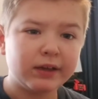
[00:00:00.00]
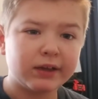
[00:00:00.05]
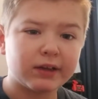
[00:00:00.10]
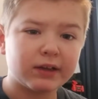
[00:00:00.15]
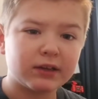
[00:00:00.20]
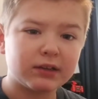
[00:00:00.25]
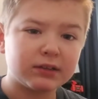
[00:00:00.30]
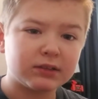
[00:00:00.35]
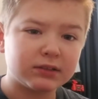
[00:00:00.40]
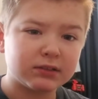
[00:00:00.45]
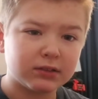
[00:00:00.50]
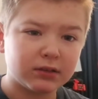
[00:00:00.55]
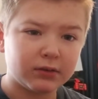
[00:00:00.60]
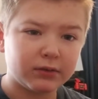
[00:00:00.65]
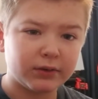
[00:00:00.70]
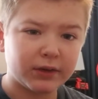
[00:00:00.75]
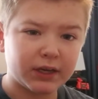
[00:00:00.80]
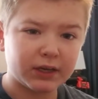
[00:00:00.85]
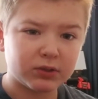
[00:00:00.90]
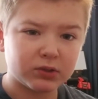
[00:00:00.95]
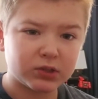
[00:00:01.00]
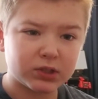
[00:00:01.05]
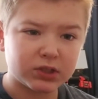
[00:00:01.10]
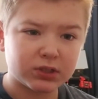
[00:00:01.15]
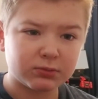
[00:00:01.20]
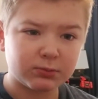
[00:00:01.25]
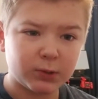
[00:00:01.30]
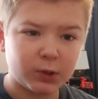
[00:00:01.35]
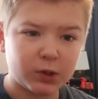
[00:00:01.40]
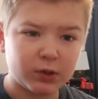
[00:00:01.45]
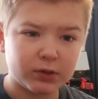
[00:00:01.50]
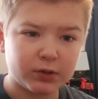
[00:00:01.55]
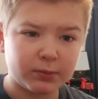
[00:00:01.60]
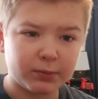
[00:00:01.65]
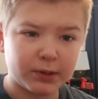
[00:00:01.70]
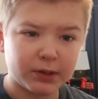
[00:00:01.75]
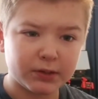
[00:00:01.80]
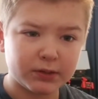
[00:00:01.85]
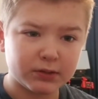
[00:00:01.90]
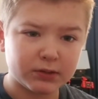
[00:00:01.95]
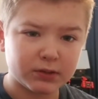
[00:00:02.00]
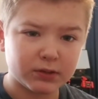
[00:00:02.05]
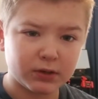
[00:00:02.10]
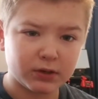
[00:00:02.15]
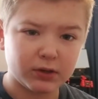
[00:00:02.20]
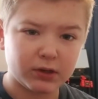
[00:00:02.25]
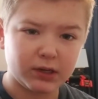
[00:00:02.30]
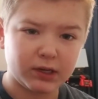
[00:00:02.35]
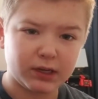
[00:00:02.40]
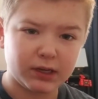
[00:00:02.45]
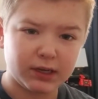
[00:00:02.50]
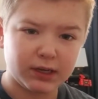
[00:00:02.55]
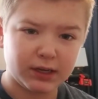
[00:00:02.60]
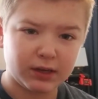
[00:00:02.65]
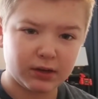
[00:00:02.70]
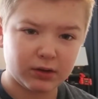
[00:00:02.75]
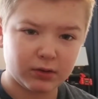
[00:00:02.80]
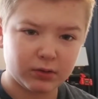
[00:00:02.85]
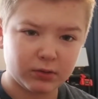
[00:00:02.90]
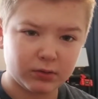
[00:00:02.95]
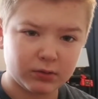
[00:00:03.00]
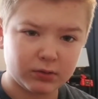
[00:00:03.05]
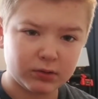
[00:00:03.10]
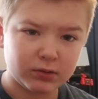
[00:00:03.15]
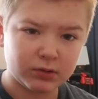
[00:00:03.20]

because of how small the buttons are and how,